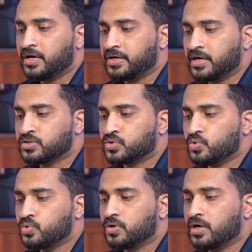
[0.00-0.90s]
done
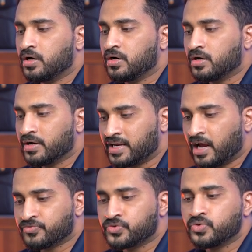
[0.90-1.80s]
through
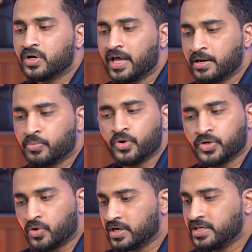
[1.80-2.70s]
GraphQL
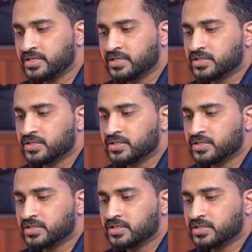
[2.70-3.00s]
endpoint only.